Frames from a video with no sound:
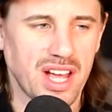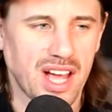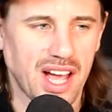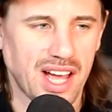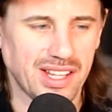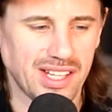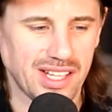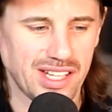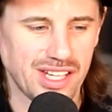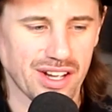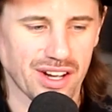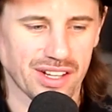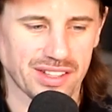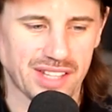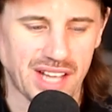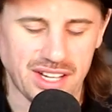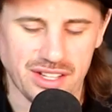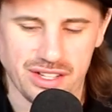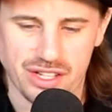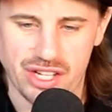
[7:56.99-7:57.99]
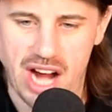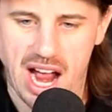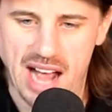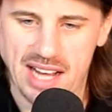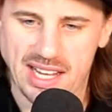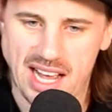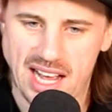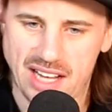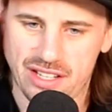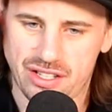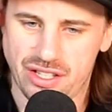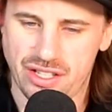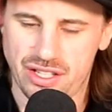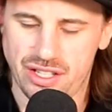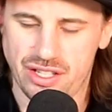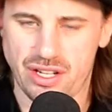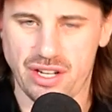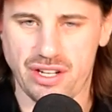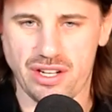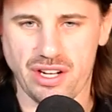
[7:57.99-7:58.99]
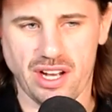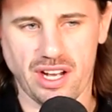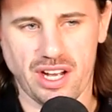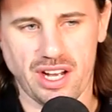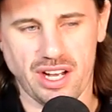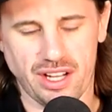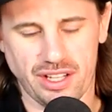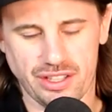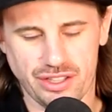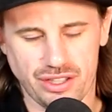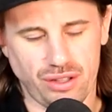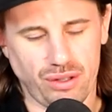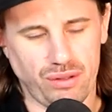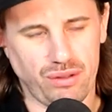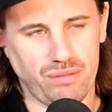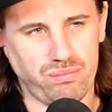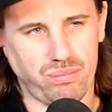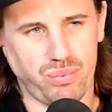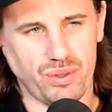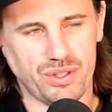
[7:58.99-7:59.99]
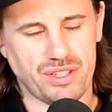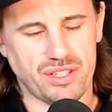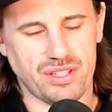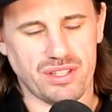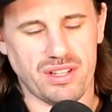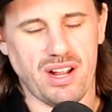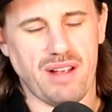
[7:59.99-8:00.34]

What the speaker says: And then you got that jackass, what is his